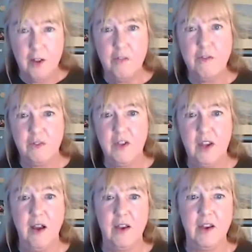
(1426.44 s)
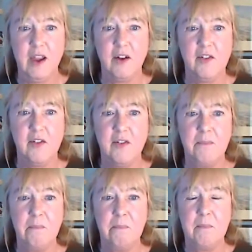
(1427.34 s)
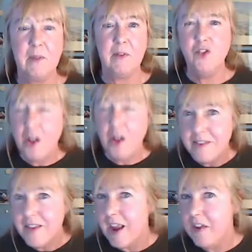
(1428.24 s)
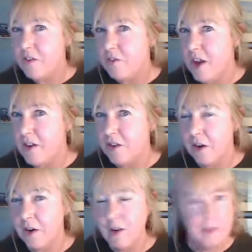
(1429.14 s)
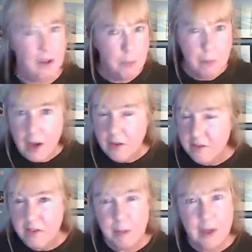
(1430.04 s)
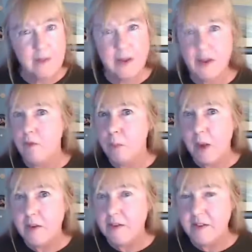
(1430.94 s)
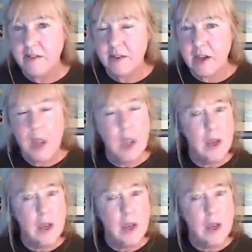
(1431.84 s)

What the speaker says: 59 years. Just in the case of gender, never mind disability, never mind ethnicity,